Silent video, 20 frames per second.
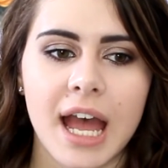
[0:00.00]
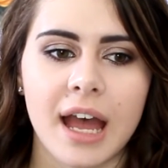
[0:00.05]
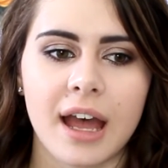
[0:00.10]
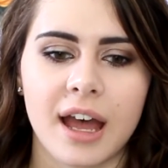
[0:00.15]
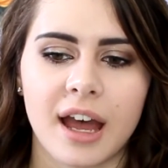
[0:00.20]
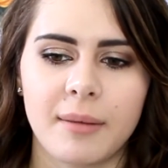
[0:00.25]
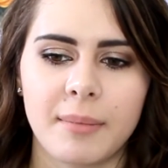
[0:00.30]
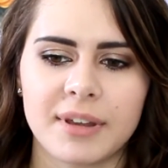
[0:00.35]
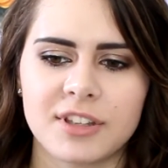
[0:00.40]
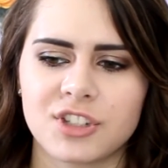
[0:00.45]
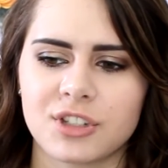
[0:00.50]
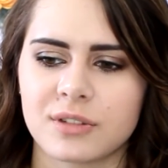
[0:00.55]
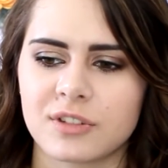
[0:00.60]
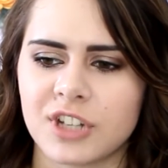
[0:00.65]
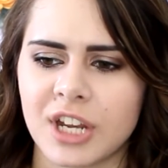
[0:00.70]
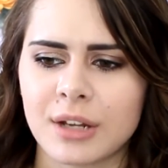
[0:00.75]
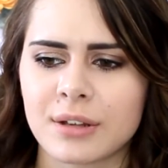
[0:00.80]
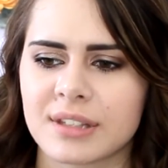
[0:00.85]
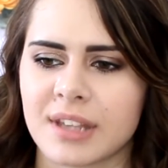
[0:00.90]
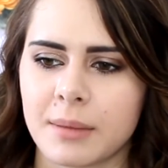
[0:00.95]
My
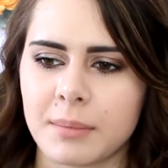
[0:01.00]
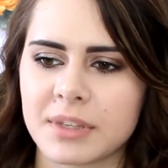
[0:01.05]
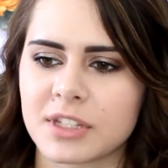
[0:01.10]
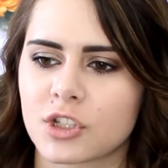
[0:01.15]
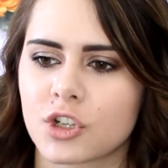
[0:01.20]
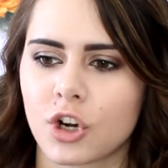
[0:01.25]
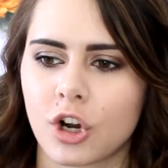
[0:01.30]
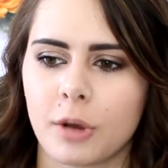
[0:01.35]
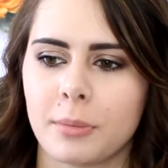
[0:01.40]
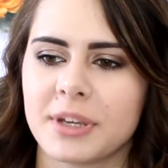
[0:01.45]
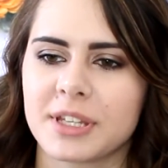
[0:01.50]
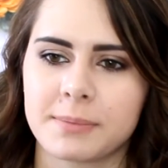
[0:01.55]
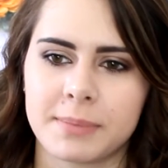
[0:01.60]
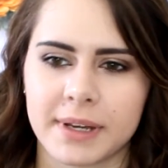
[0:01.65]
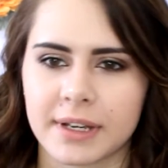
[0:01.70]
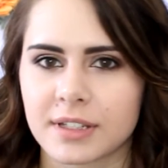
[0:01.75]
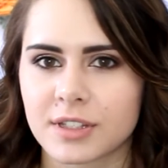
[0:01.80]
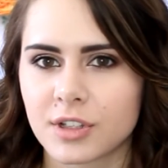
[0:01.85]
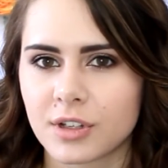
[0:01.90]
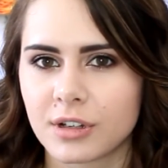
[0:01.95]
channel's name is Girl Meets
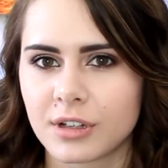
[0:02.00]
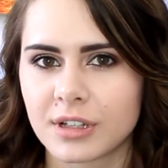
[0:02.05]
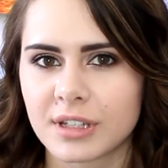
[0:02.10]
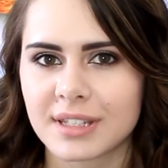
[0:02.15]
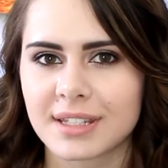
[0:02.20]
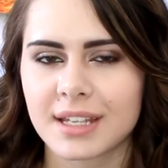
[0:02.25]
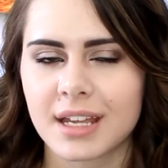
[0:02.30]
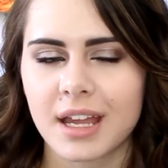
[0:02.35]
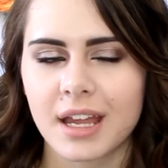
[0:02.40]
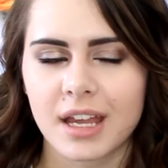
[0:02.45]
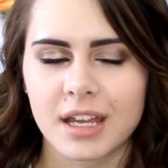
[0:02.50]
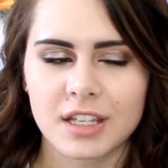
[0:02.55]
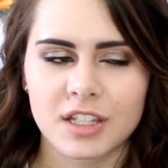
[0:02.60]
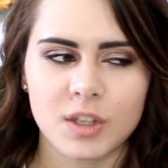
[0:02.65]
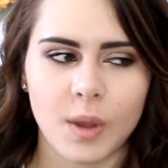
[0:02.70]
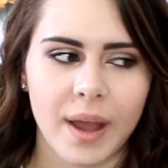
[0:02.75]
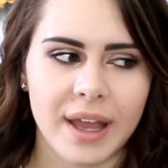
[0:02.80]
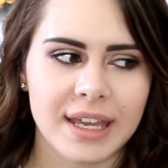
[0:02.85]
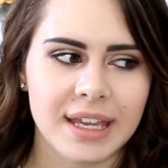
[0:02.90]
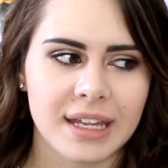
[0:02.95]
Pixels,
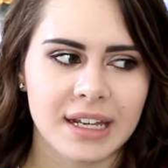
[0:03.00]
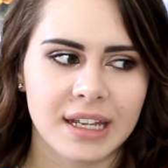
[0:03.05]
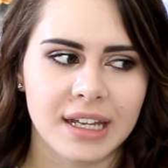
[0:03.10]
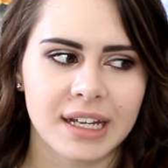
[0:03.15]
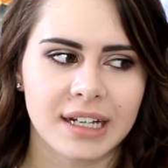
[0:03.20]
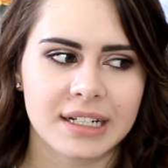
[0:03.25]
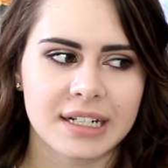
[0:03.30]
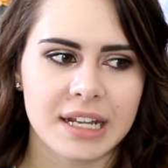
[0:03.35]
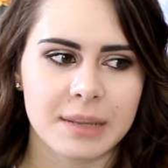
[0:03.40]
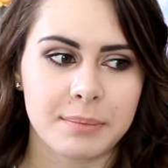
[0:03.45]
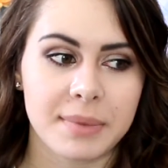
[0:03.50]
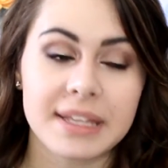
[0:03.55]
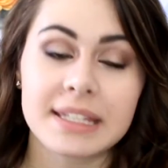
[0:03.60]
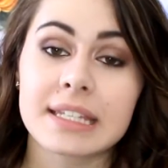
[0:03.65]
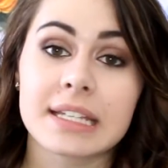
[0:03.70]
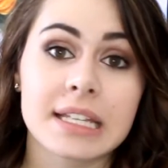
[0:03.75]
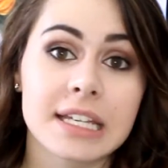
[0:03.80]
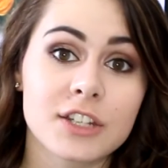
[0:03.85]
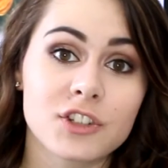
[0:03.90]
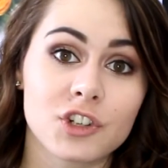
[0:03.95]
so I can
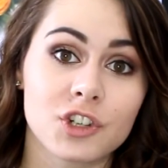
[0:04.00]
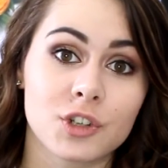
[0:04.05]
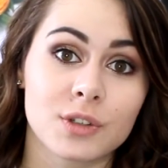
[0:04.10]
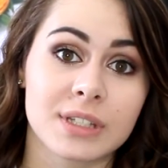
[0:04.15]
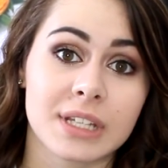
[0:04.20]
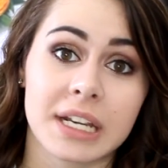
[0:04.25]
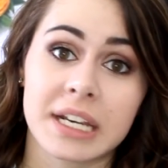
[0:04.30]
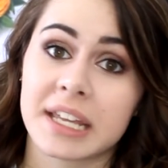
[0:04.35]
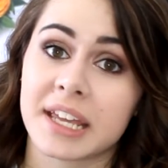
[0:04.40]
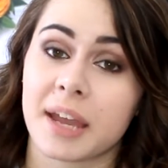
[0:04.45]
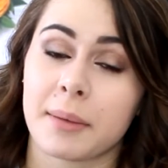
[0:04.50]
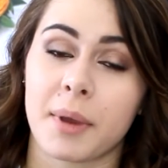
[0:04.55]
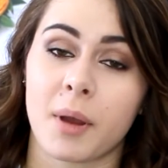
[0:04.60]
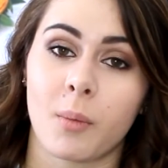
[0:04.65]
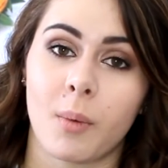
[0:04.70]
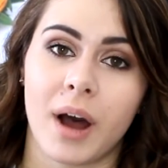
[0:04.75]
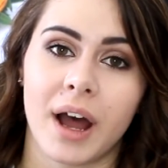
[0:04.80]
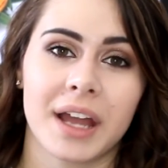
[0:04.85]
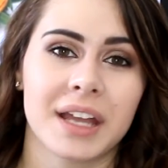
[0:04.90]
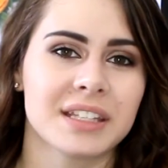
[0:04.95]
basically introduce any game I
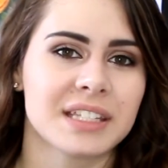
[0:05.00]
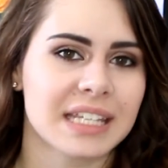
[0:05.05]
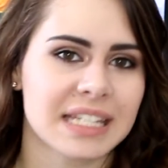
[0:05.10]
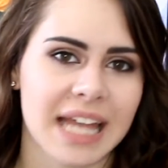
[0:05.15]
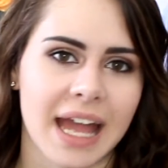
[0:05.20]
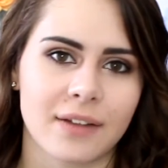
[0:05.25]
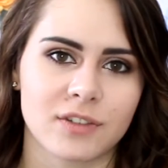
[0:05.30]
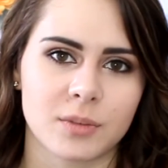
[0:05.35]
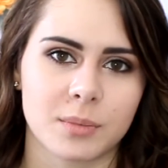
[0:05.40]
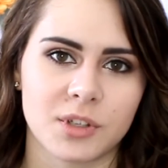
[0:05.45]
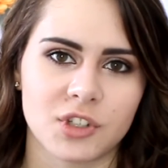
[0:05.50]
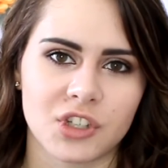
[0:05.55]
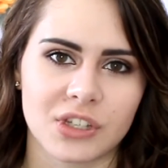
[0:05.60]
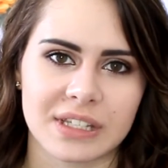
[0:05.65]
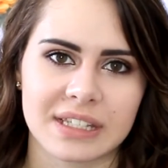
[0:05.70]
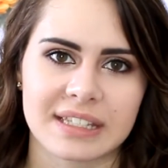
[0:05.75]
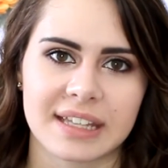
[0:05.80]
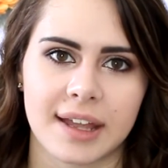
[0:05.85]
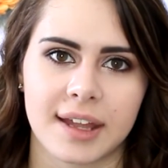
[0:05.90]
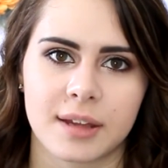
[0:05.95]
want. It doesn't have to be
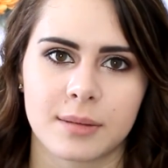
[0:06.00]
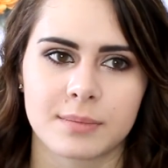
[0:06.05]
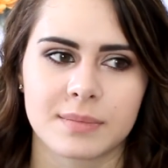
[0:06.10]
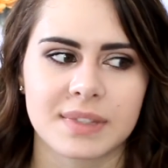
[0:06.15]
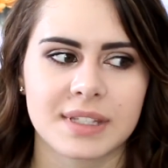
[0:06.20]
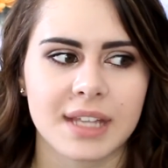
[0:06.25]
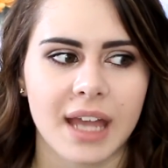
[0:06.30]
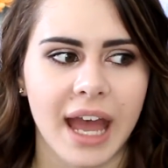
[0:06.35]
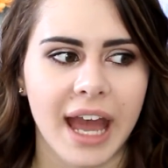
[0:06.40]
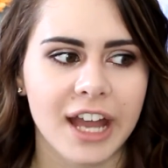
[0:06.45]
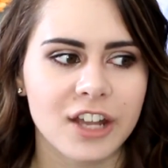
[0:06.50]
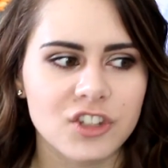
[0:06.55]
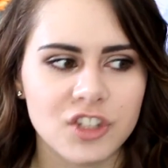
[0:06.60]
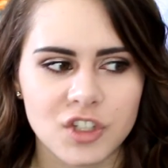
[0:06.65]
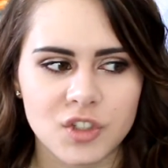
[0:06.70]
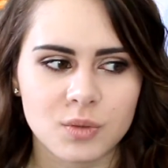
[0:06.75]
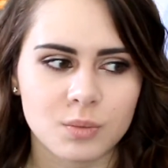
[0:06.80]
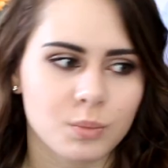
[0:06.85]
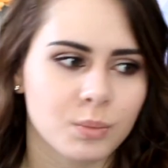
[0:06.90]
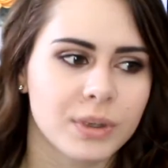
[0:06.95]
just Sims. I
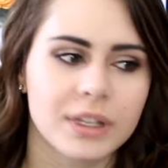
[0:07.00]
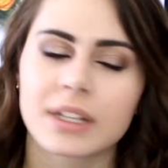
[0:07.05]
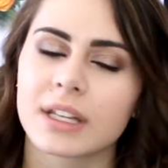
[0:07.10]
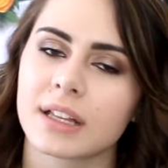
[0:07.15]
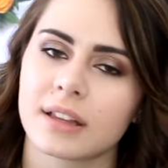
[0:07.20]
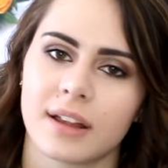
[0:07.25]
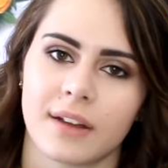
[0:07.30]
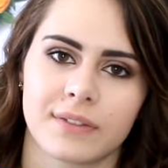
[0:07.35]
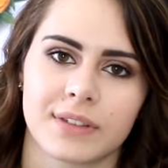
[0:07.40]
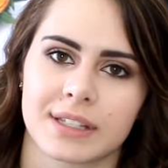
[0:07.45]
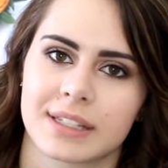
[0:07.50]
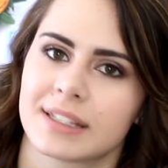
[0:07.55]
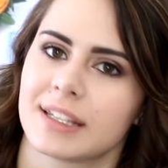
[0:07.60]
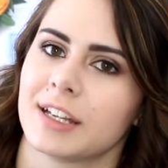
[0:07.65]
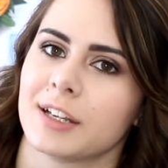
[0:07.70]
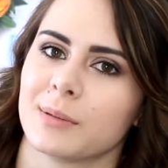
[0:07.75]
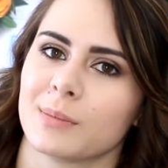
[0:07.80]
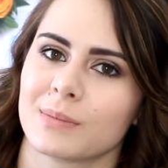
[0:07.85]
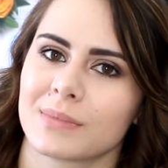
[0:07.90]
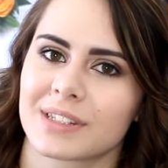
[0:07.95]
just really love The
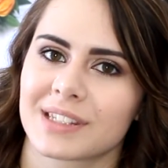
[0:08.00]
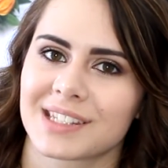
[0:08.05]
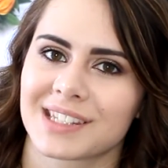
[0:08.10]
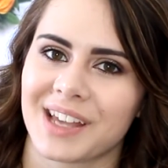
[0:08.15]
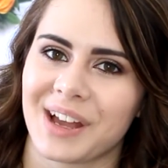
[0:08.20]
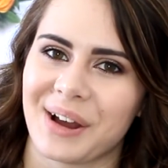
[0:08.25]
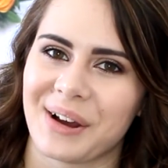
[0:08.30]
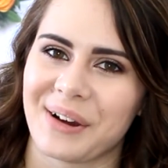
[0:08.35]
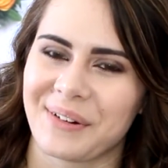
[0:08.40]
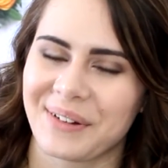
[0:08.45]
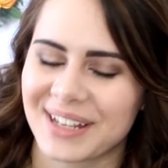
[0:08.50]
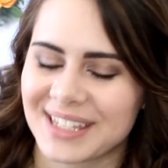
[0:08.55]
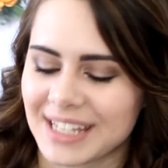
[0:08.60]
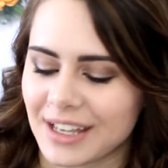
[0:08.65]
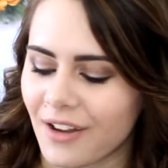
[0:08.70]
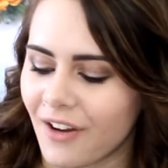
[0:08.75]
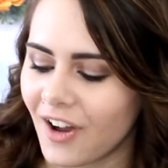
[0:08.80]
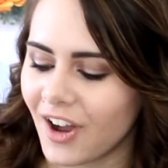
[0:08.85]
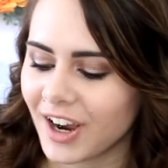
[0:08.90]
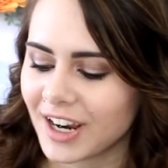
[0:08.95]
Sims, so it's
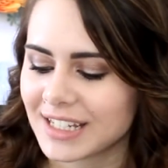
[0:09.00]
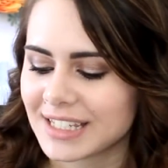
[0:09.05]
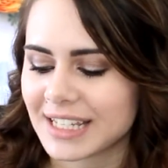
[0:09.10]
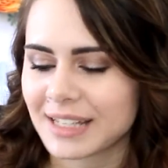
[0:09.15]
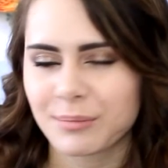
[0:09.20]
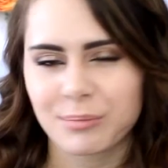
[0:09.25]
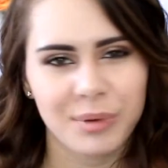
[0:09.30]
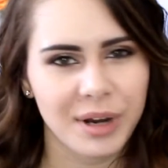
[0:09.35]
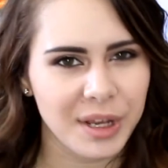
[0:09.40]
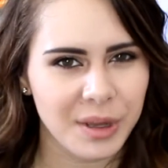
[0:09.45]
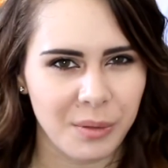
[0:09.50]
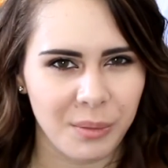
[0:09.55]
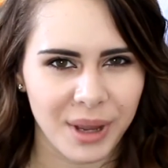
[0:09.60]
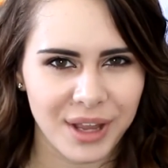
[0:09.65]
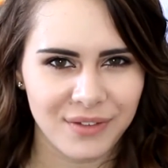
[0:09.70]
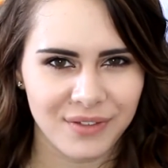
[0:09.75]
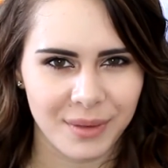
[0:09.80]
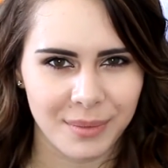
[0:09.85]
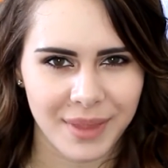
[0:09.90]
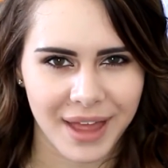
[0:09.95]
like hard to break
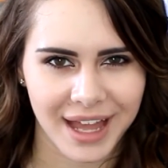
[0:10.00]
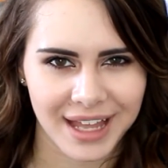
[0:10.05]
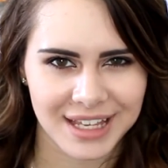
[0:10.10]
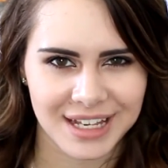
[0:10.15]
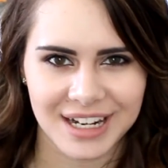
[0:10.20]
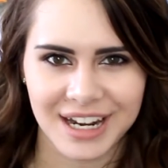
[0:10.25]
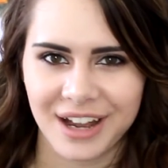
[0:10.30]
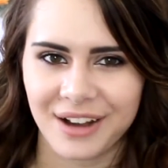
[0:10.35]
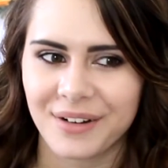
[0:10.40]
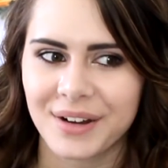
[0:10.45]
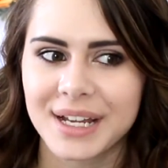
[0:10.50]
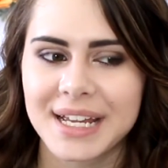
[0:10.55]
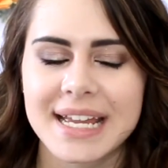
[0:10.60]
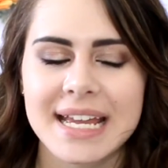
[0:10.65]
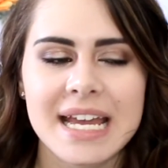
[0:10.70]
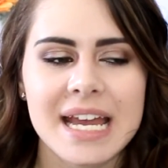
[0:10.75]
away from that, you know?